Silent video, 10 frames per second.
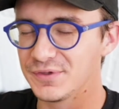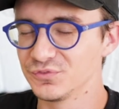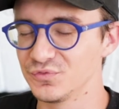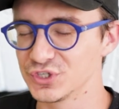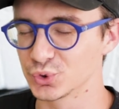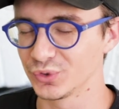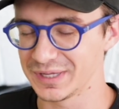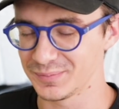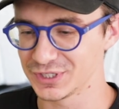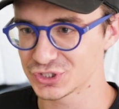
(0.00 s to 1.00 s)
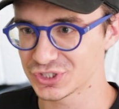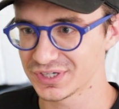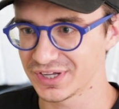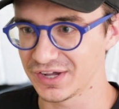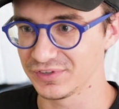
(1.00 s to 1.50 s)
visual
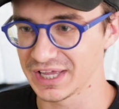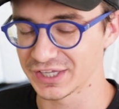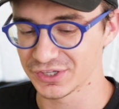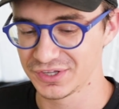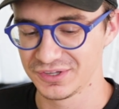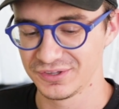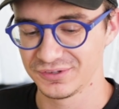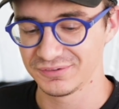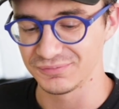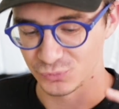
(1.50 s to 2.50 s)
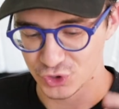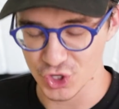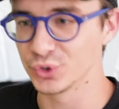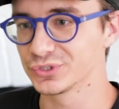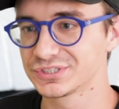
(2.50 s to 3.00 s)
image of like,
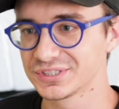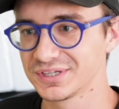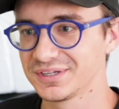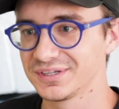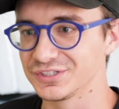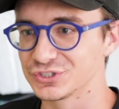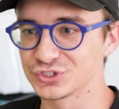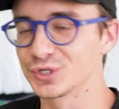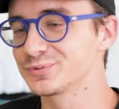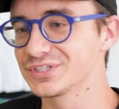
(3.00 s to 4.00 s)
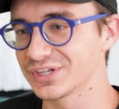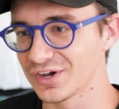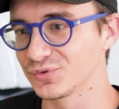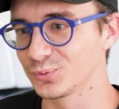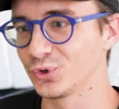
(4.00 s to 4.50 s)
those disturbs the
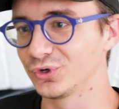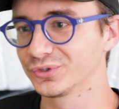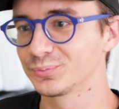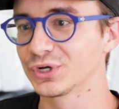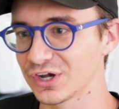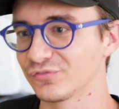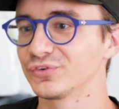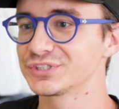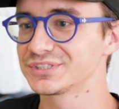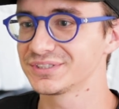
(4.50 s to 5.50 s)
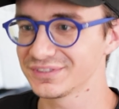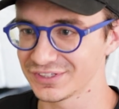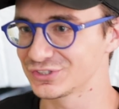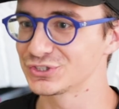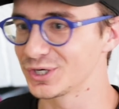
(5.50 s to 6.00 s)
comfortable but comforts
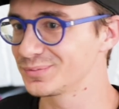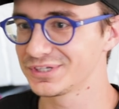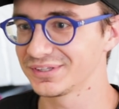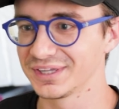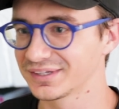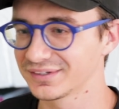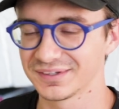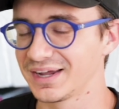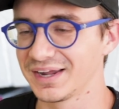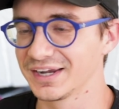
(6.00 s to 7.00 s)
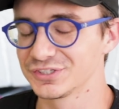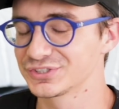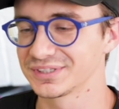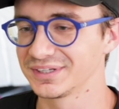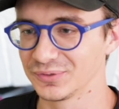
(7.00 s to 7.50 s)
the disturbed. Like, I
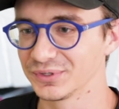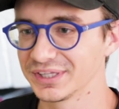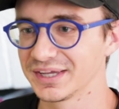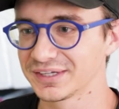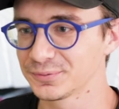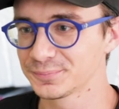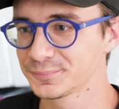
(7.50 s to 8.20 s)
really like it.